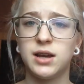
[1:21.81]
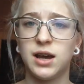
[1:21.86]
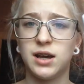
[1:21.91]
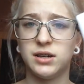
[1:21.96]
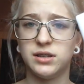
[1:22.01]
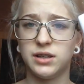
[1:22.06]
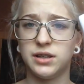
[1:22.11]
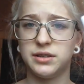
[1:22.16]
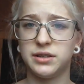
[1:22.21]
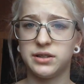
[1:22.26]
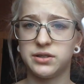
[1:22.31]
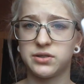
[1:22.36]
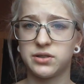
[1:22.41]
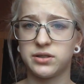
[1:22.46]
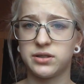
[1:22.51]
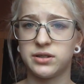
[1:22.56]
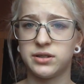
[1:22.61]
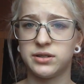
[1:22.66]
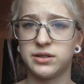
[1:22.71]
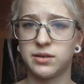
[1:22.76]
And then these are
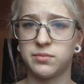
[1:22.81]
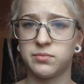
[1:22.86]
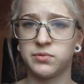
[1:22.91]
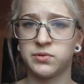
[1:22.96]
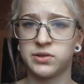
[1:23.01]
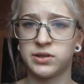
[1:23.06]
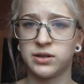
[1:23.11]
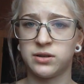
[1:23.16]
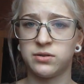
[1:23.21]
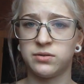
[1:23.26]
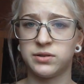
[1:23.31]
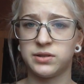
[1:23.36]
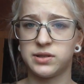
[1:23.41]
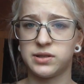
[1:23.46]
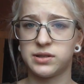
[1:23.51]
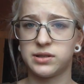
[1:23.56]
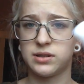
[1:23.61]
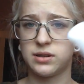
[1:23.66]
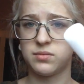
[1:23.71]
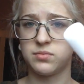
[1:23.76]
the 00, this
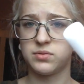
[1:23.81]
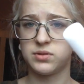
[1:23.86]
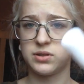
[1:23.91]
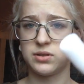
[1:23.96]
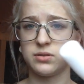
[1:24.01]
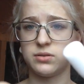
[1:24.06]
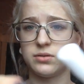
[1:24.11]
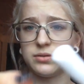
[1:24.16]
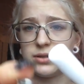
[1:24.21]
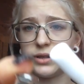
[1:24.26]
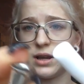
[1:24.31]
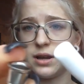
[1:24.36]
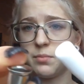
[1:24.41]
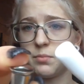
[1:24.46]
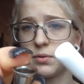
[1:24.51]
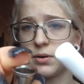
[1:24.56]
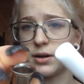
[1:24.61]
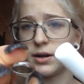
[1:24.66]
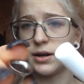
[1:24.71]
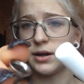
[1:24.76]
is a 00
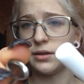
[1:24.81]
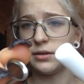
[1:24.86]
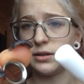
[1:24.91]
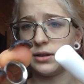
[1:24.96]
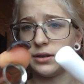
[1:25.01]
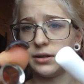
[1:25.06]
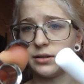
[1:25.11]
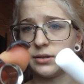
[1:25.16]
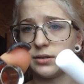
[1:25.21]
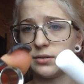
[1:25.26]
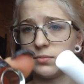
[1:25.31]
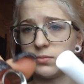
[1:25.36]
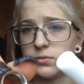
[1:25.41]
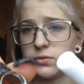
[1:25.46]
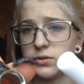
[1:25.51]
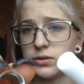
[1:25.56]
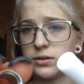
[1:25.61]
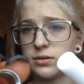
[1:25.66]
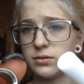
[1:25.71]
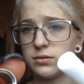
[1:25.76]
taper, and the
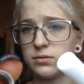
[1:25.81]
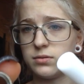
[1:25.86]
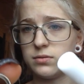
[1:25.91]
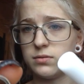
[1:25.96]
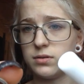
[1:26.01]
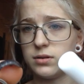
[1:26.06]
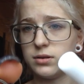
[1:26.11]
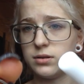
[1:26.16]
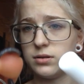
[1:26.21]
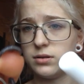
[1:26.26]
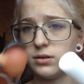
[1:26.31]
00